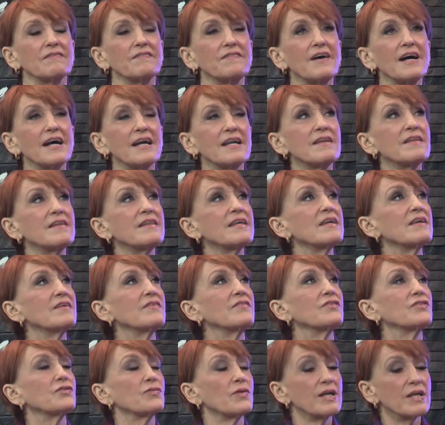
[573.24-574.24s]
find the
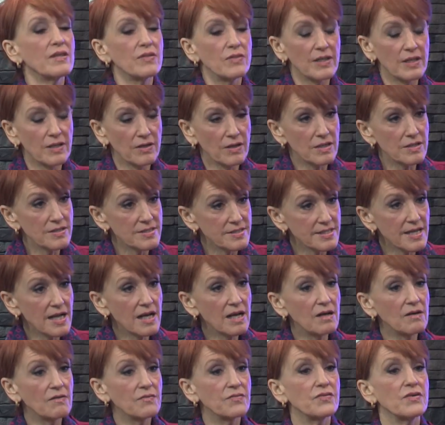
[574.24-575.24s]
strength in
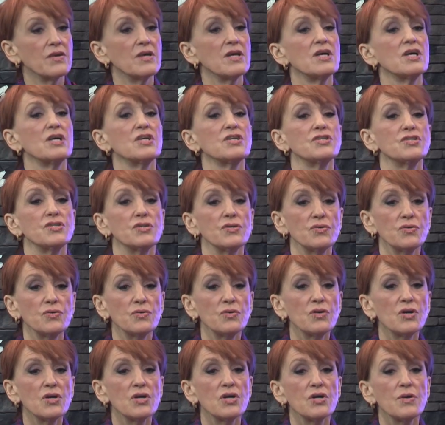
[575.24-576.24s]
ourselves
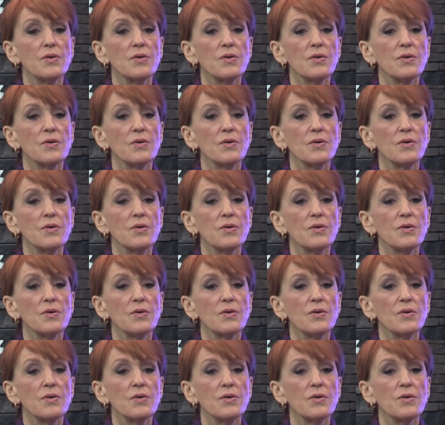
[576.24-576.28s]
to